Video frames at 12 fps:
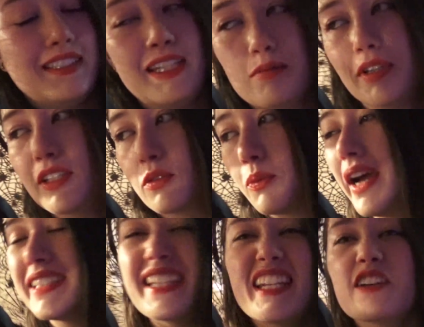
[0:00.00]
Damn it.
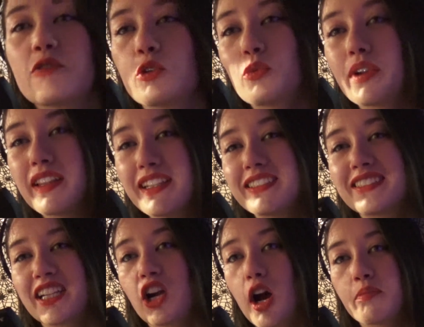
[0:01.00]
Why is that never a
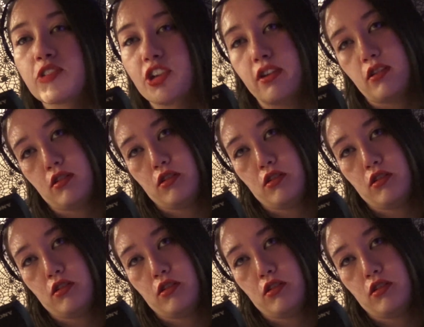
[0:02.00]
realistic option?